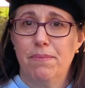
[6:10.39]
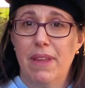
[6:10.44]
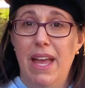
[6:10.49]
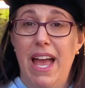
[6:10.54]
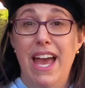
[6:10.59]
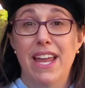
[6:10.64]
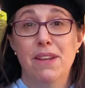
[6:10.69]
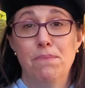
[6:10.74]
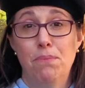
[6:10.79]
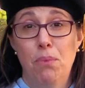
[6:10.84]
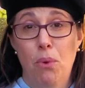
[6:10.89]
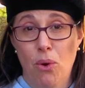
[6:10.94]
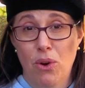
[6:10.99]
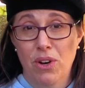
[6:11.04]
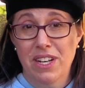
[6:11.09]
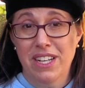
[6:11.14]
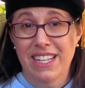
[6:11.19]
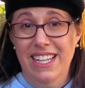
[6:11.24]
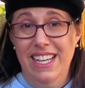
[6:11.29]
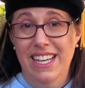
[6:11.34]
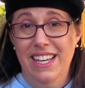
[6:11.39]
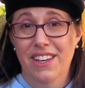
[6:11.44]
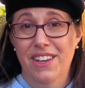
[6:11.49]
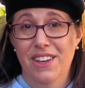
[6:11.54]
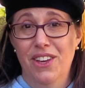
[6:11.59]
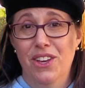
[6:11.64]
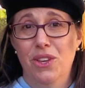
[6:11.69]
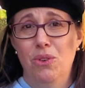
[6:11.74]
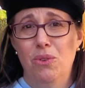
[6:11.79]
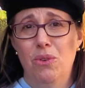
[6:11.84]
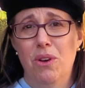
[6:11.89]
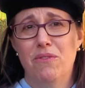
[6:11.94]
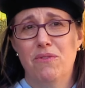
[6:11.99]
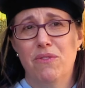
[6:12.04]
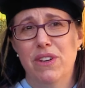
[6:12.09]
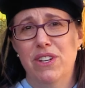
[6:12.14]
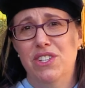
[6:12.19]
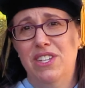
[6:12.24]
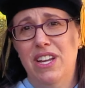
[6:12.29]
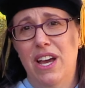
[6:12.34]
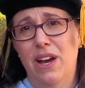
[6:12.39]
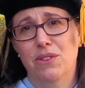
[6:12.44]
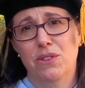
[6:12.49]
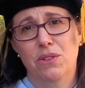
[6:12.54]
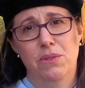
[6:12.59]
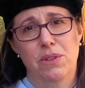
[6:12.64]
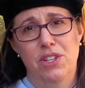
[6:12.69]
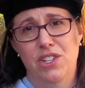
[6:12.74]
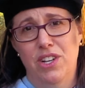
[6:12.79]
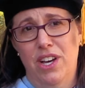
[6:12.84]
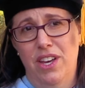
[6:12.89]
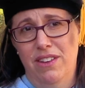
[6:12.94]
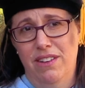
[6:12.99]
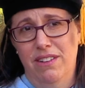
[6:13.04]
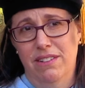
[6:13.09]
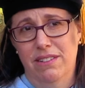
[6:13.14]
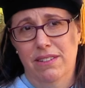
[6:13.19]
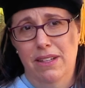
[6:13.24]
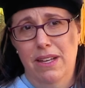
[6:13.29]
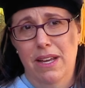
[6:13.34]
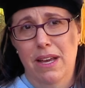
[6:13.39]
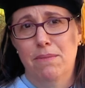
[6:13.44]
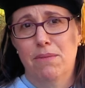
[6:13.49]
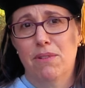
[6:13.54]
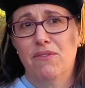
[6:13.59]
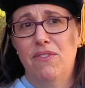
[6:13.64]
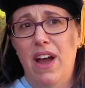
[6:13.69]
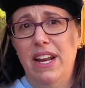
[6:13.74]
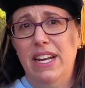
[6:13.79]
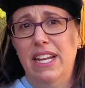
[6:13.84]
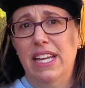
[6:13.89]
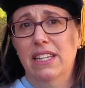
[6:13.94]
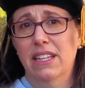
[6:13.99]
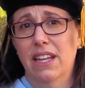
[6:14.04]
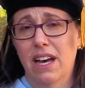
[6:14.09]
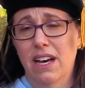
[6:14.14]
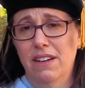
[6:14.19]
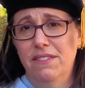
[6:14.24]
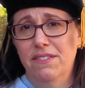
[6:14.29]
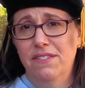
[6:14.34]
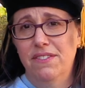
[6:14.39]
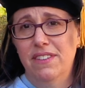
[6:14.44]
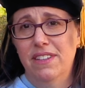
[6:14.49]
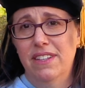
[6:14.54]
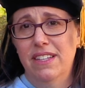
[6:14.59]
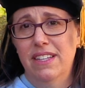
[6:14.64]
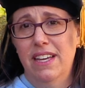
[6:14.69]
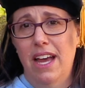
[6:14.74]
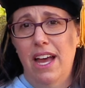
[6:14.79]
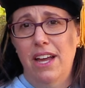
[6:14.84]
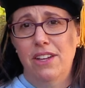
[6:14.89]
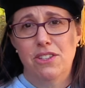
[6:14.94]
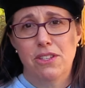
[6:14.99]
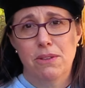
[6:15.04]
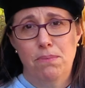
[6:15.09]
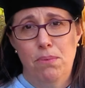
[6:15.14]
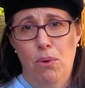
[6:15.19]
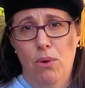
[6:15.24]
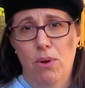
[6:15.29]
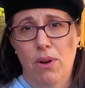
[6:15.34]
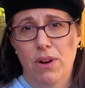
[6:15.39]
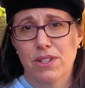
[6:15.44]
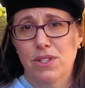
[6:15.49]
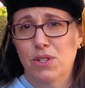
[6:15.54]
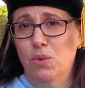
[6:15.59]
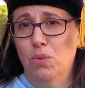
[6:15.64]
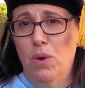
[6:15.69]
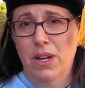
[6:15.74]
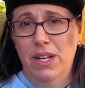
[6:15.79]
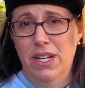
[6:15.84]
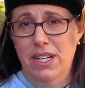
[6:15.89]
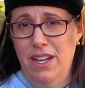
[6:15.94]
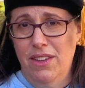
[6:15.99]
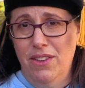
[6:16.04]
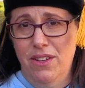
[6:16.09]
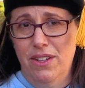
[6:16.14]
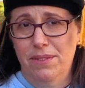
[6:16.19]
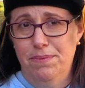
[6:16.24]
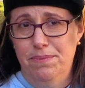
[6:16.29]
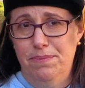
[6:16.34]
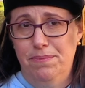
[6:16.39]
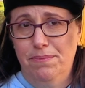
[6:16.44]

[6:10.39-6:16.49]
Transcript: And importantly, you have reached out to each other, providing love and support to one another.